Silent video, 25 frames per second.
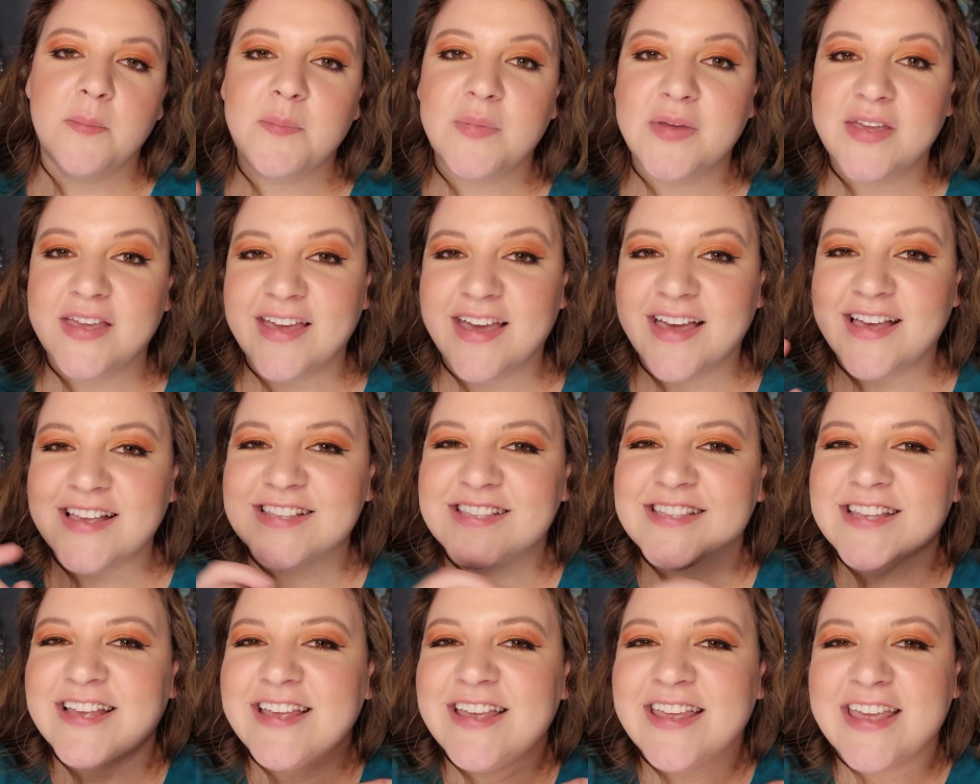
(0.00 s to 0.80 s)

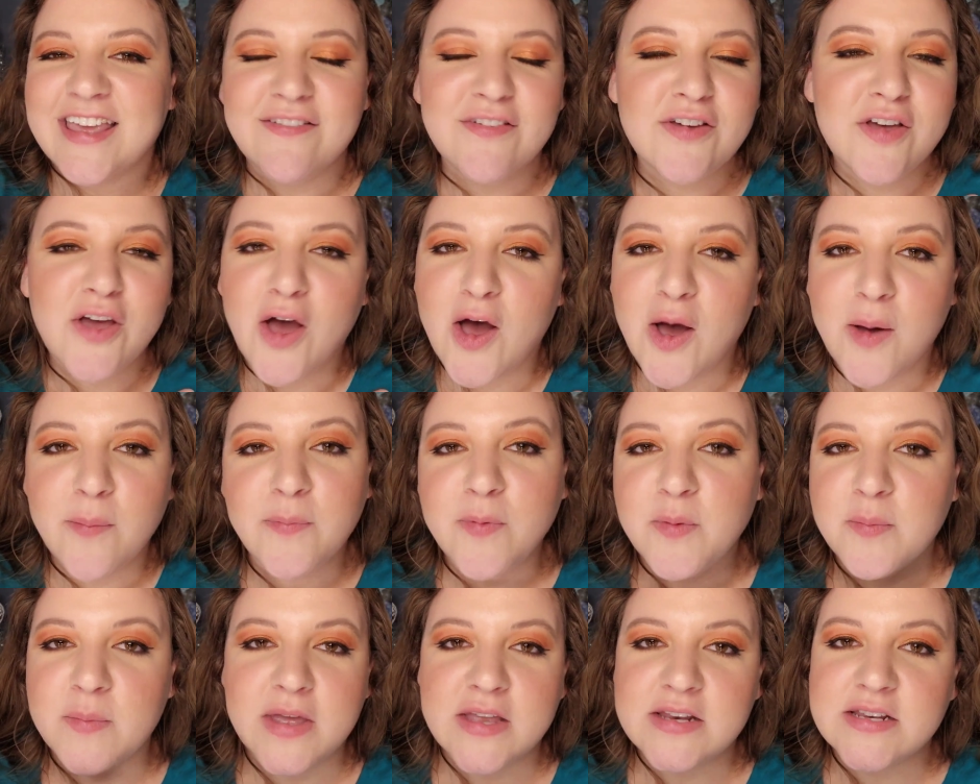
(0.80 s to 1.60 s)
P.S. Give a
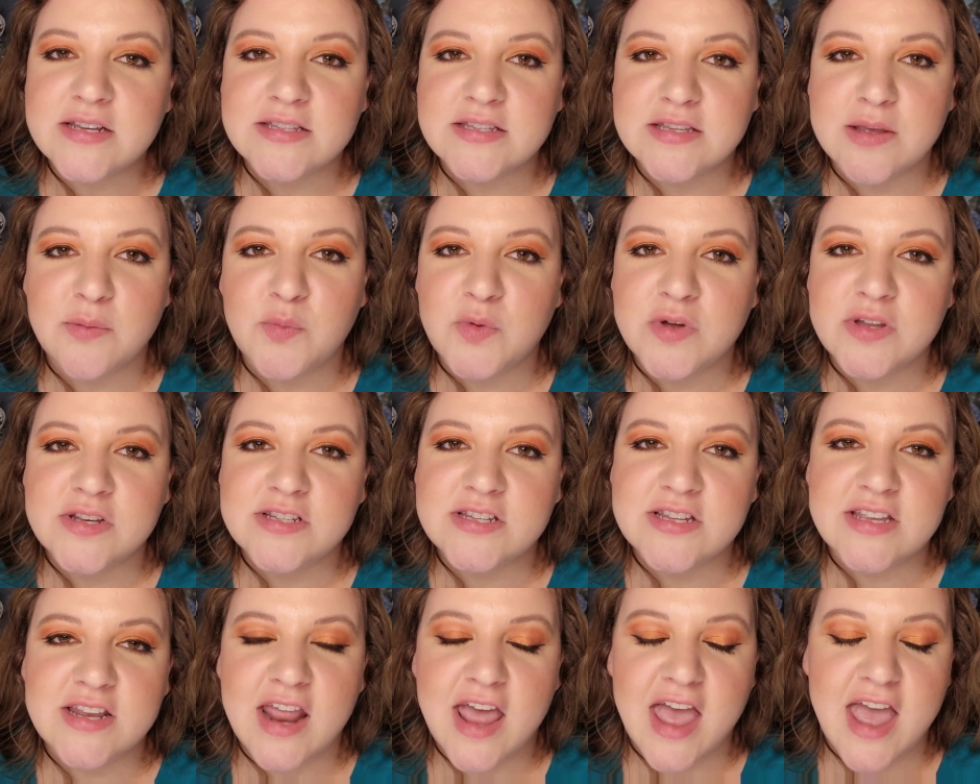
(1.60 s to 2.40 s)
compliment to someone
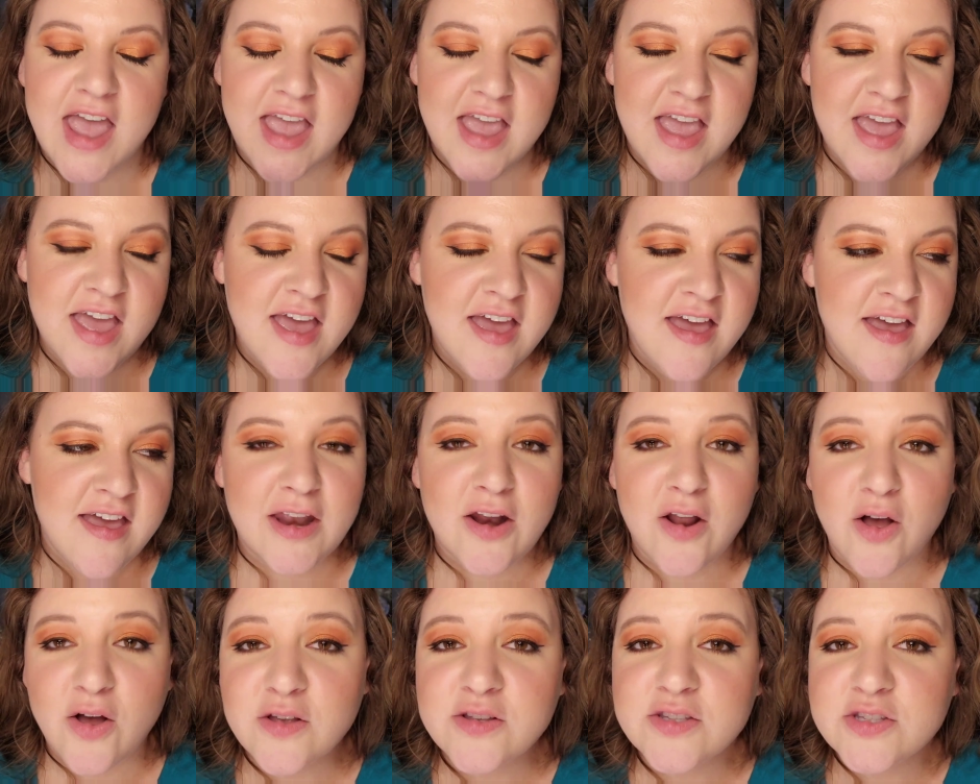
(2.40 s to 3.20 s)
today,
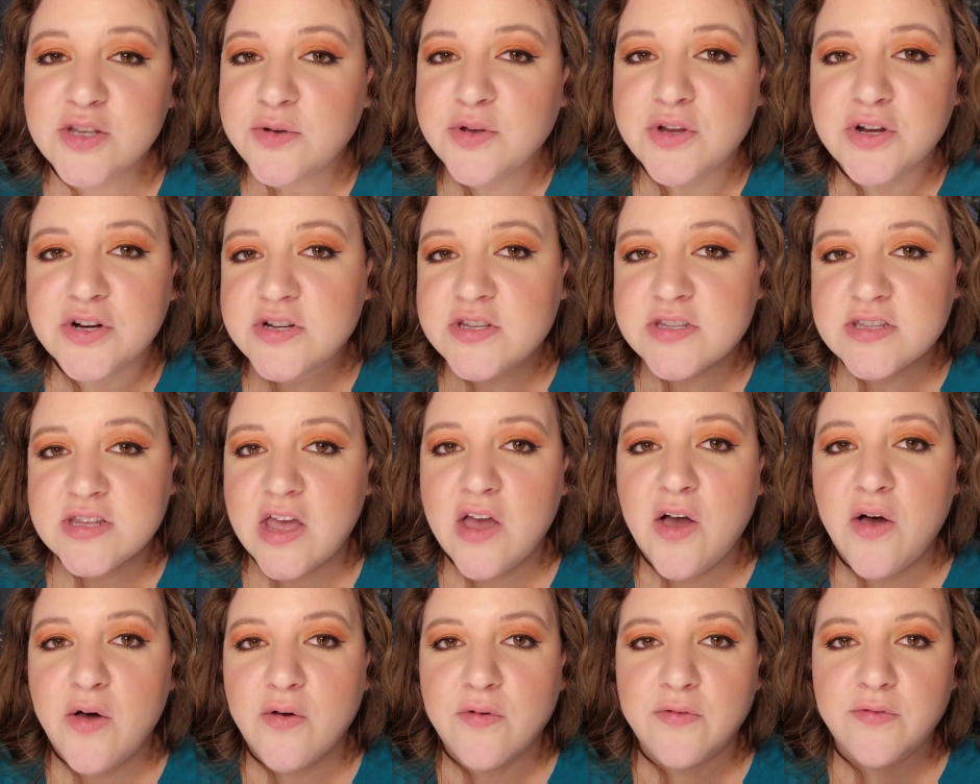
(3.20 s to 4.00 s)
and also
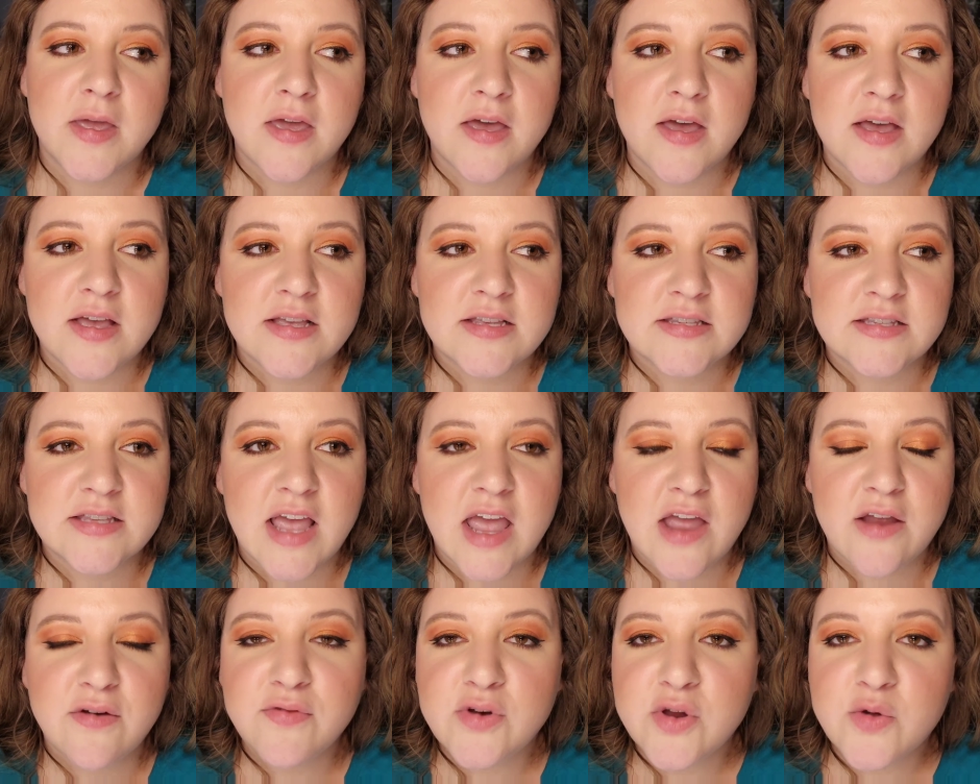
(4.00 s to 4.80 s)
yourself, because
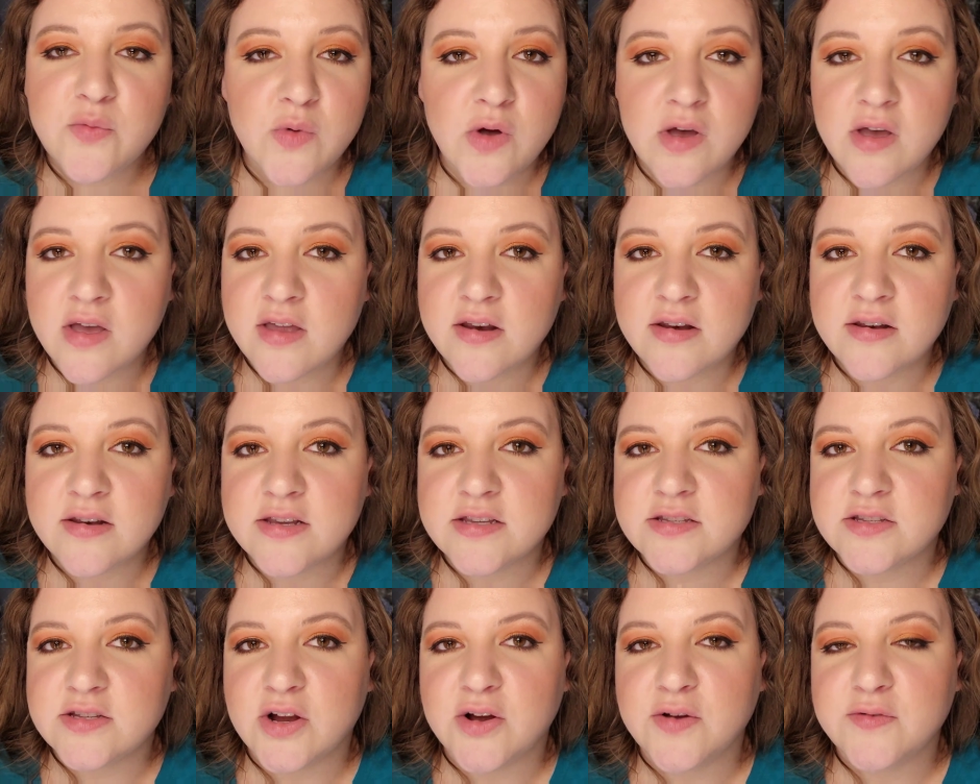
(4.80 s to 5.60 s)
everyone
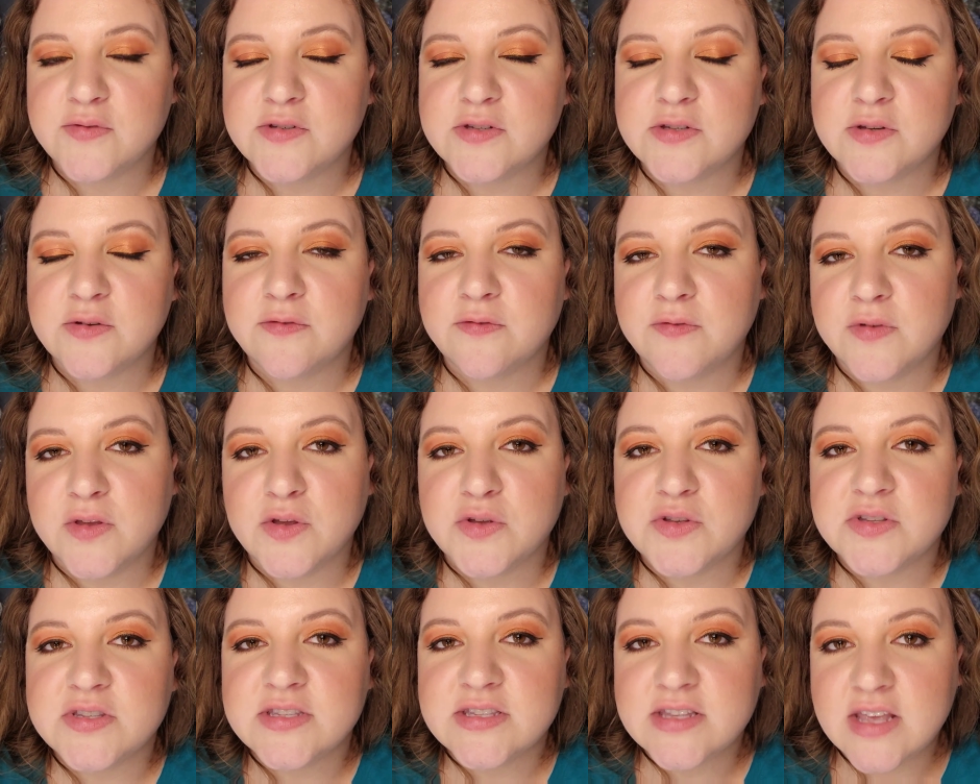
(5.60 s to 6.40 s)
deserves to
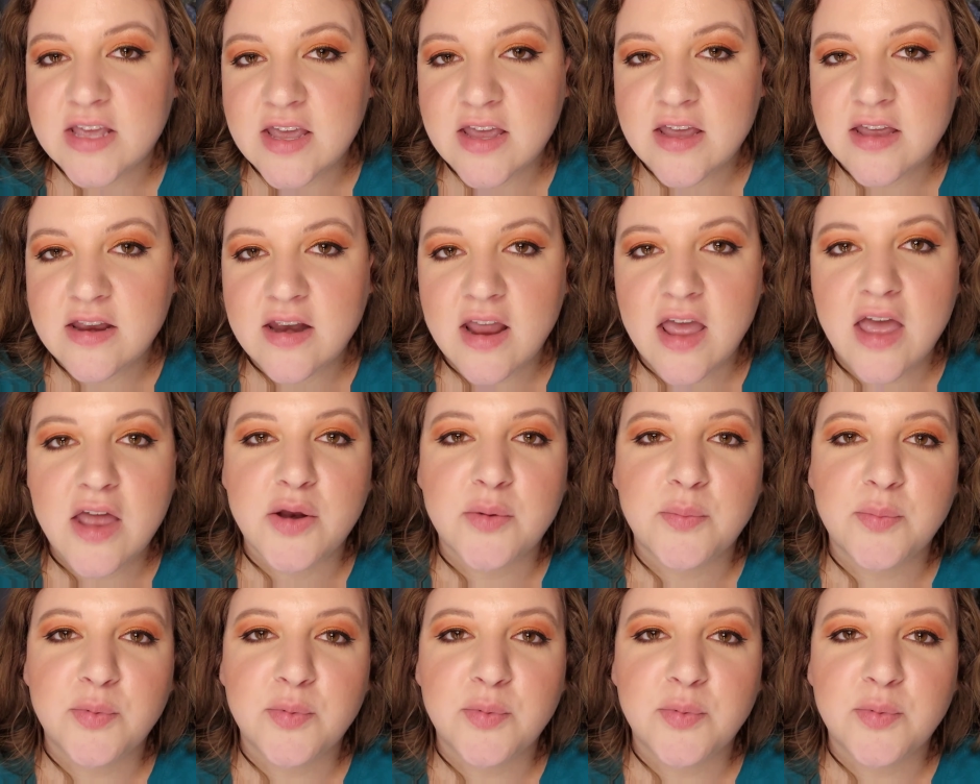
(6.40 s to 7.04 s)
feel seen and